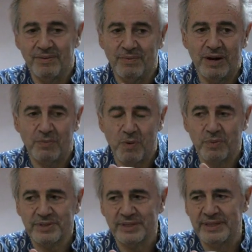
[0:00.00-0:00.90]
well, what
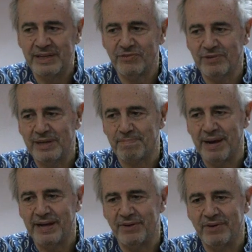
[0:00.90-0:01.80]
was initially a
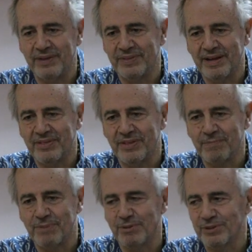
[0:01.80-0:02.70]
binary, and then I think
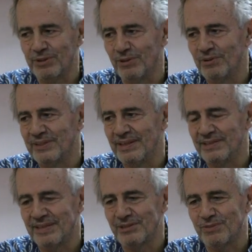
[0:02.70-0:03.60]
post-colonial
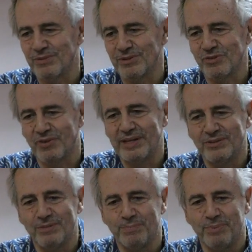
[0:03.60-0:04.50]
discourse tried
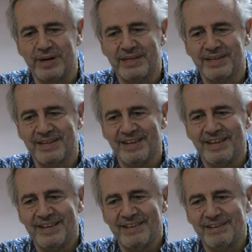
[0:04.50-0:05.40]
to break
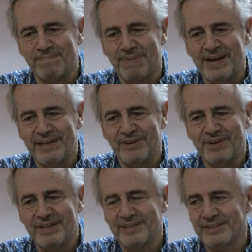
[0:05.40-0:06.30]
the
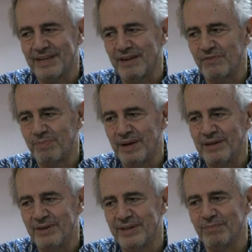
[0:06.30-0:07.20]
binary itself by
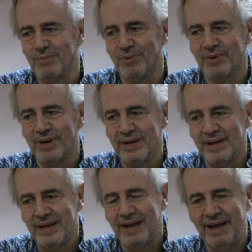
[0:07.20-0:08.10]
looking more
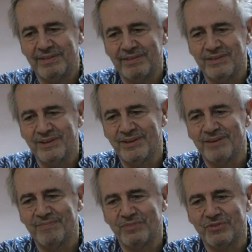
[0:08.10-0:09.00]
at the
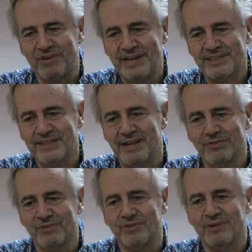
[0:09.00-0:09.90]

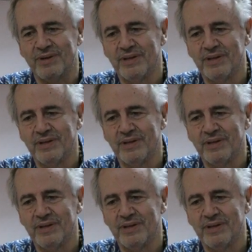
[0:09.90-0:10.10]
transcultural.